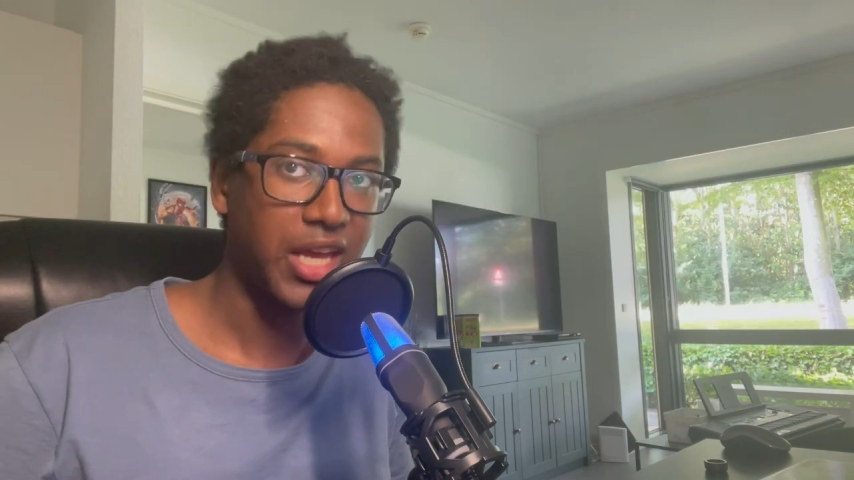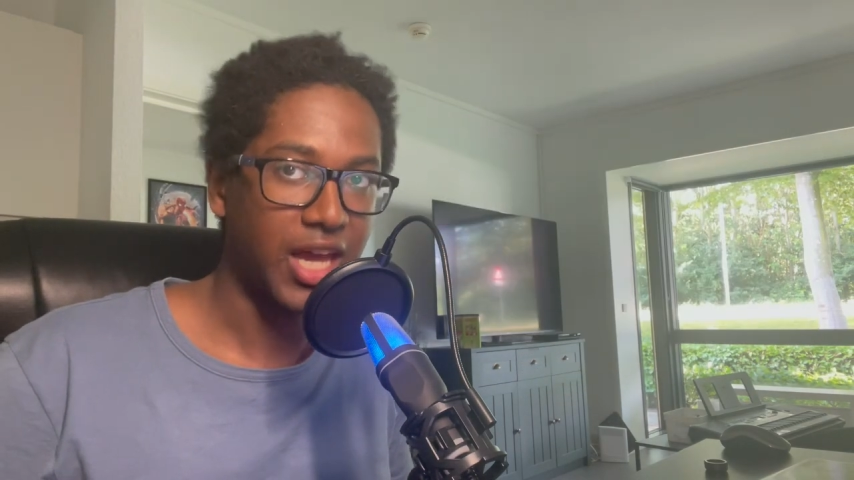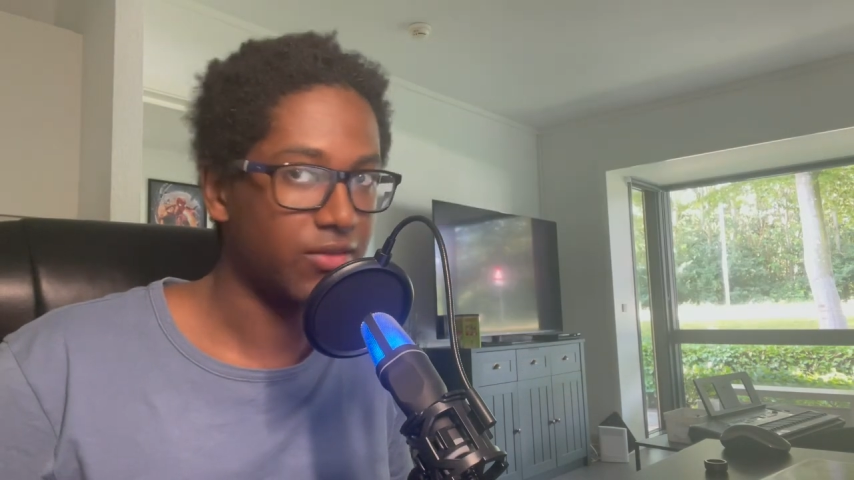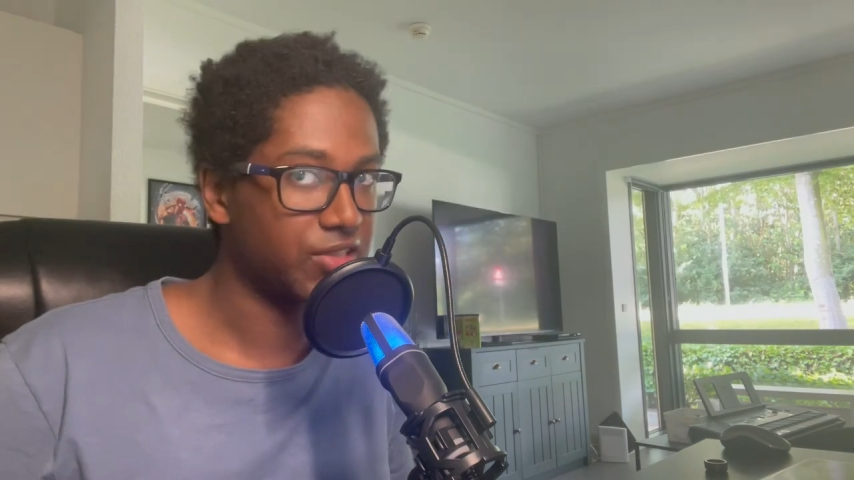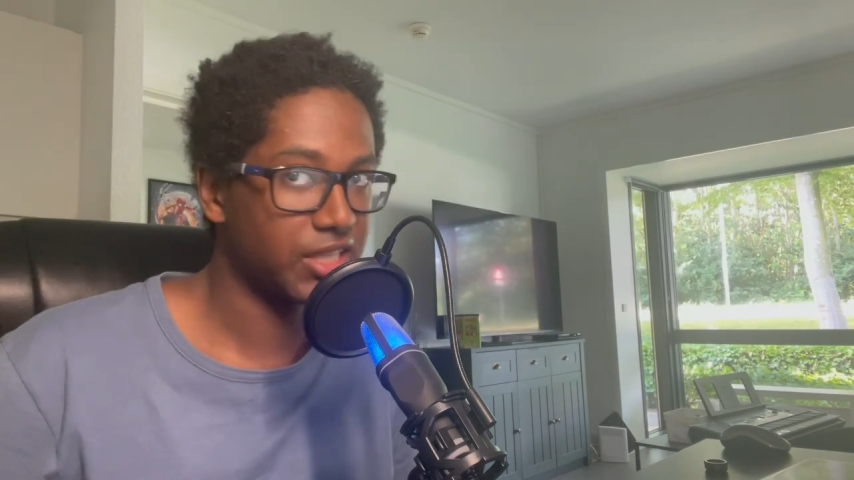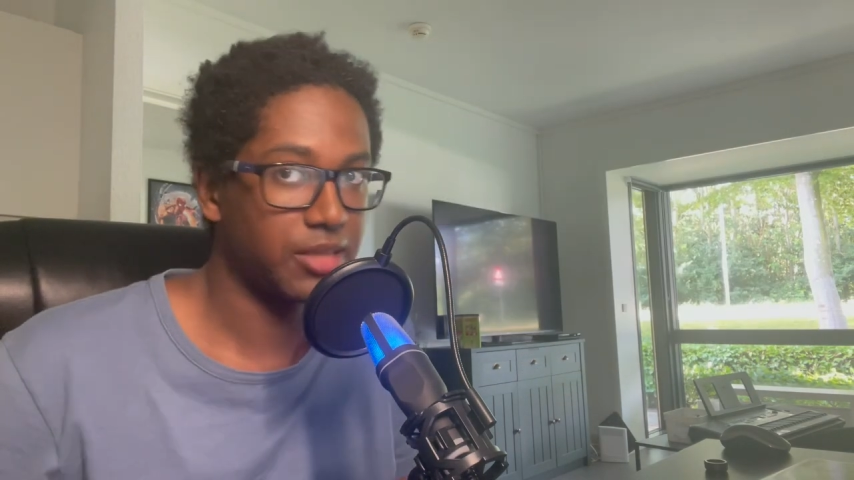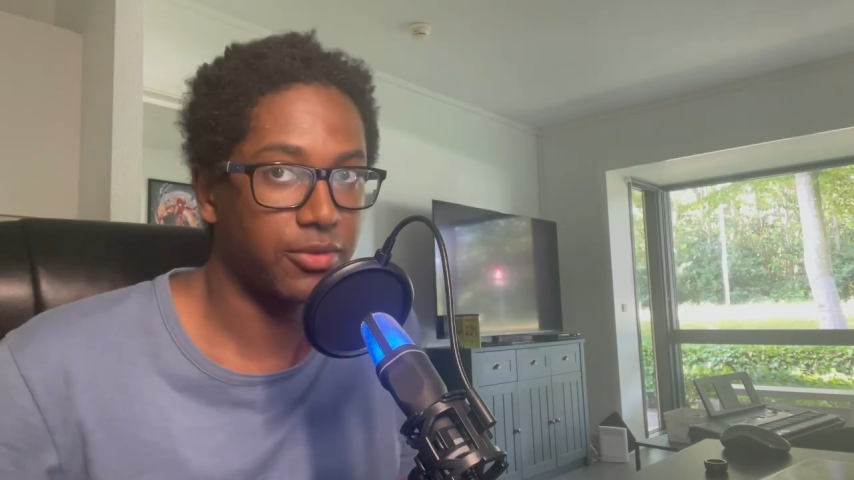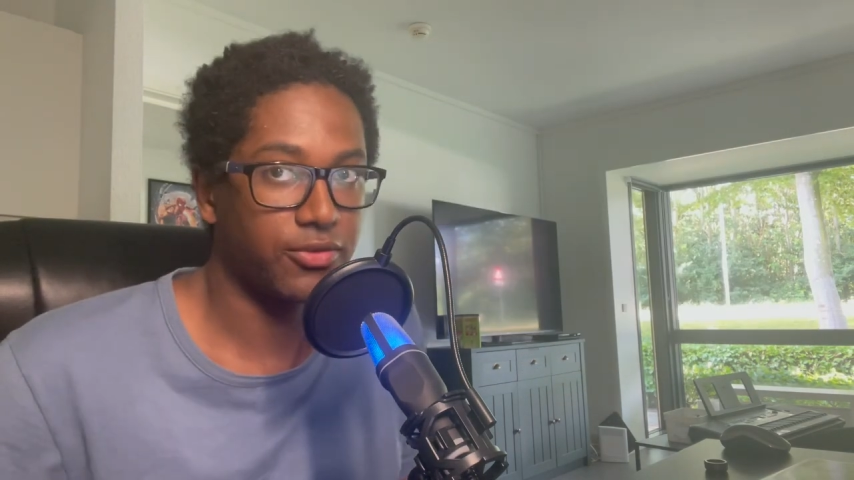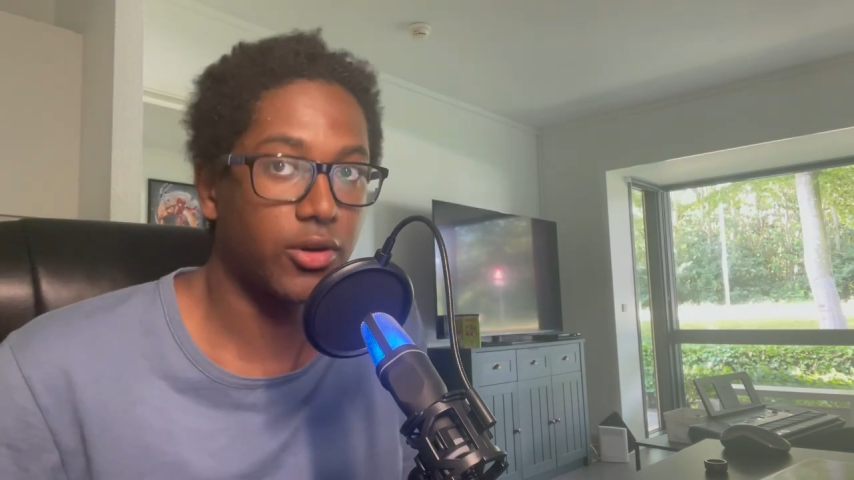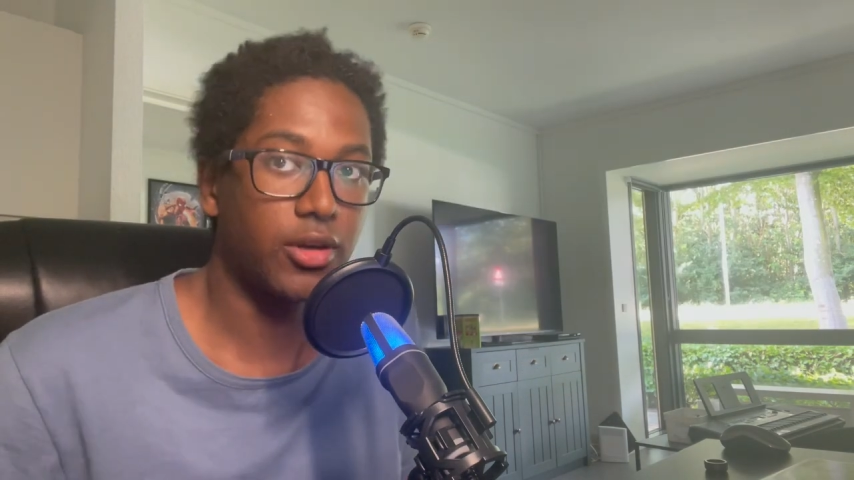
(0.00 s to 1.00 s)
Haven't seen it
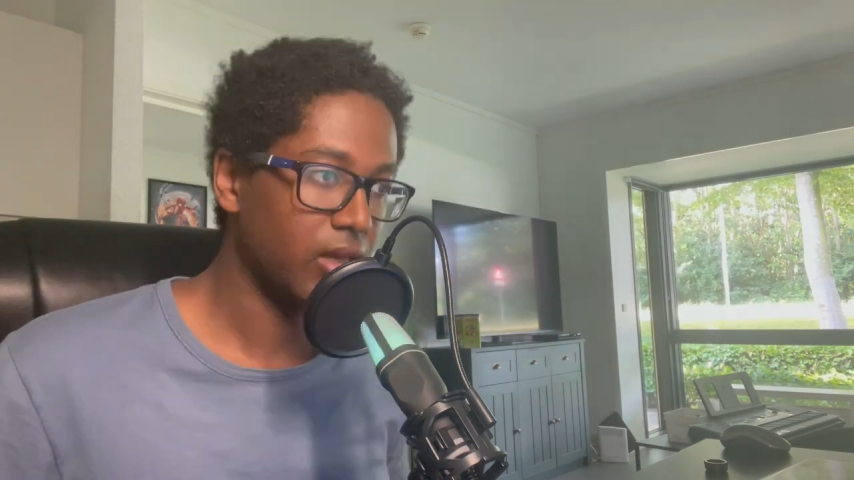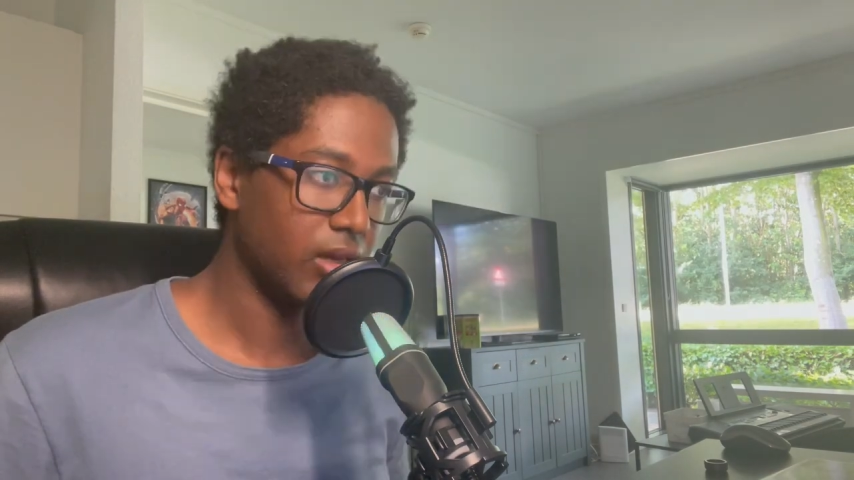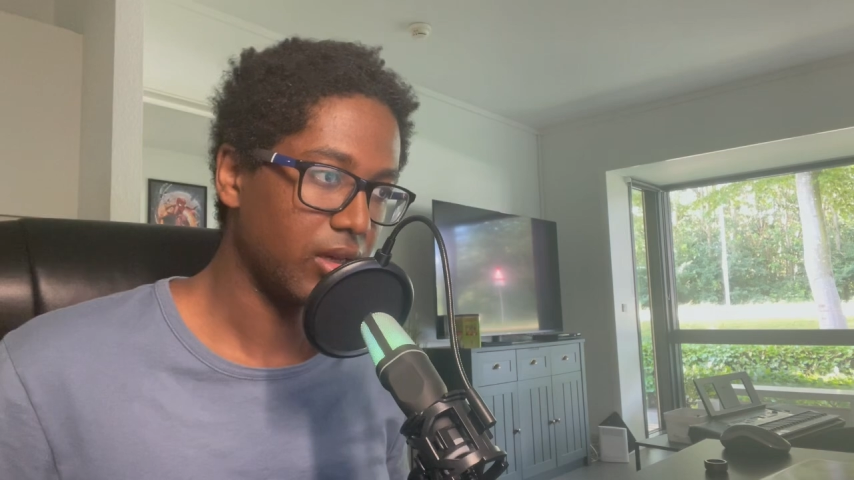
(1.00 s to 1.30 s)
before.